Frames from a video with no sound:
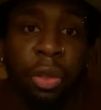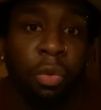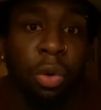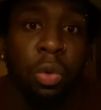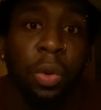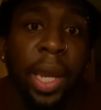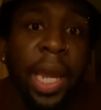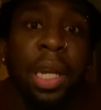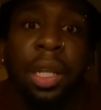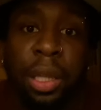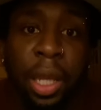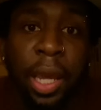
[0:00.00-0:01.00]
through
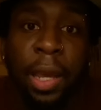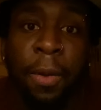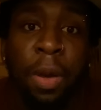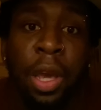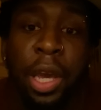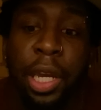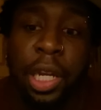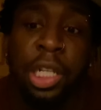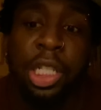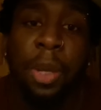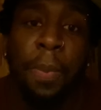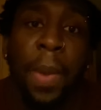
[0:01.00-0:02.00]
anything. It
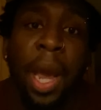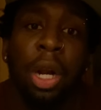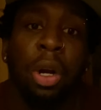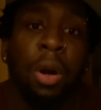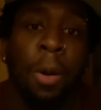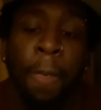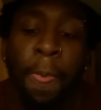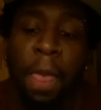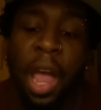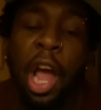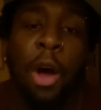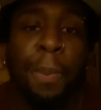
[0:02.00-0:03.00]
doesn't matter
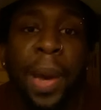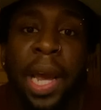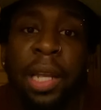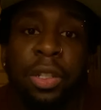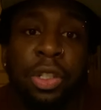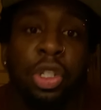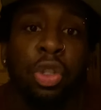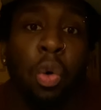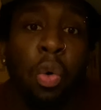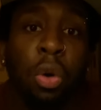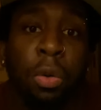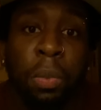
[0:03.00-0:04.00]
how bad the
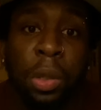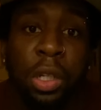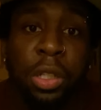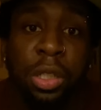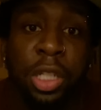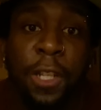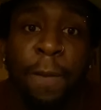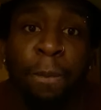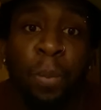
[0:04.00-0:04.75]
storm looks.